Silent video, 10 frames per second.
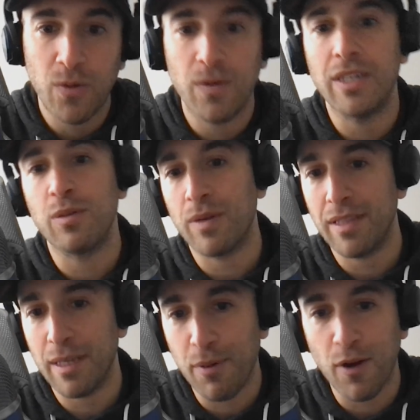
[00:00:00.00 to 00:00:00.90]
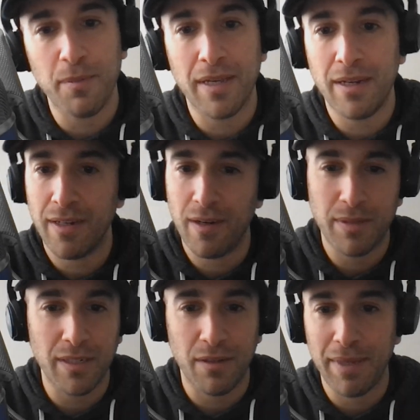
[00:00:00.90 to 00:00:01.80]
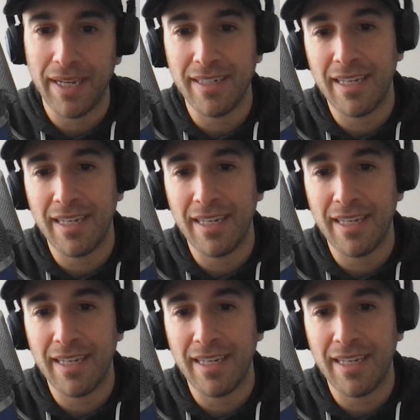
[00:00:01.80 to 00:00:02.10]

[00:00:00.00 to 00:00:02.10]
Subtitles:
Whereas when we're in the apartment, I'm still paying